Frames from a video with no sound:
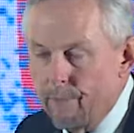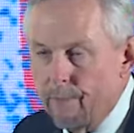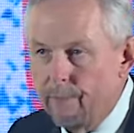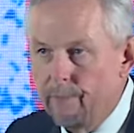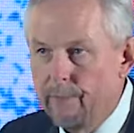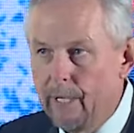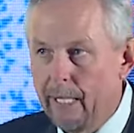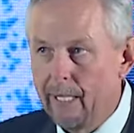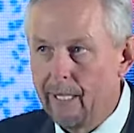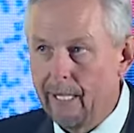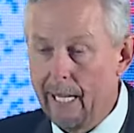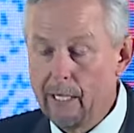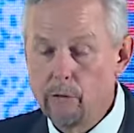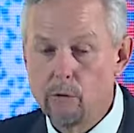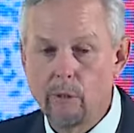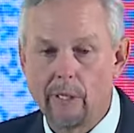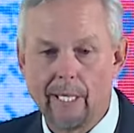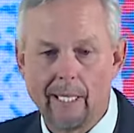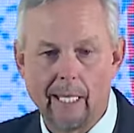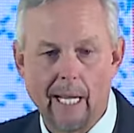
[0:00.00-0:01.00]
They
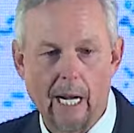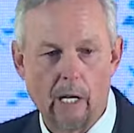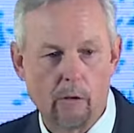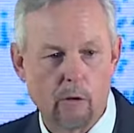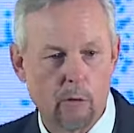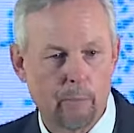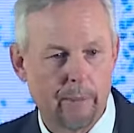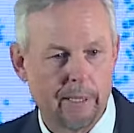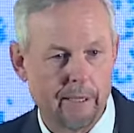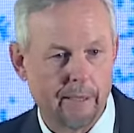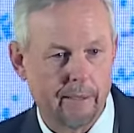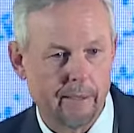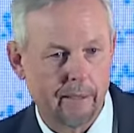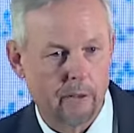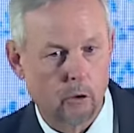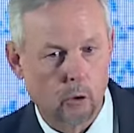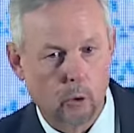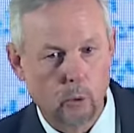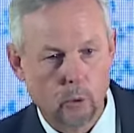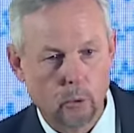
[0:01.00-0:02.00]
actually, Harvard Business
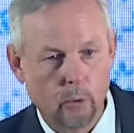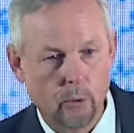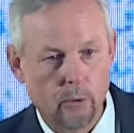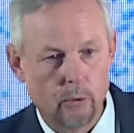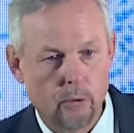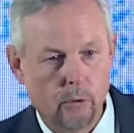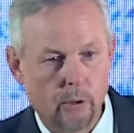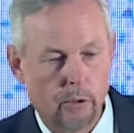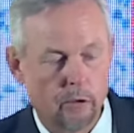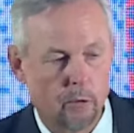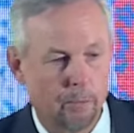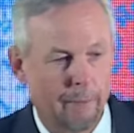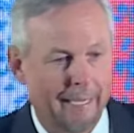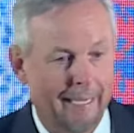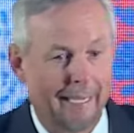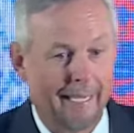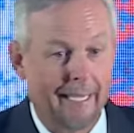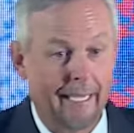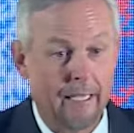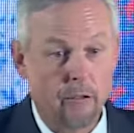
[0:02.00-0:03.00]
School just made a
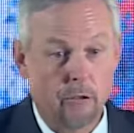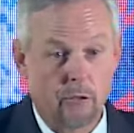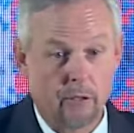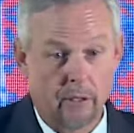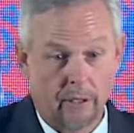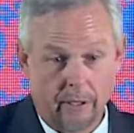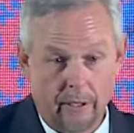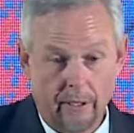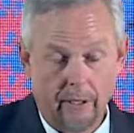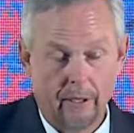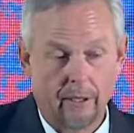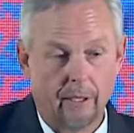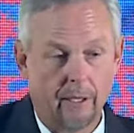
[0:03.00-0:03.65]
case study,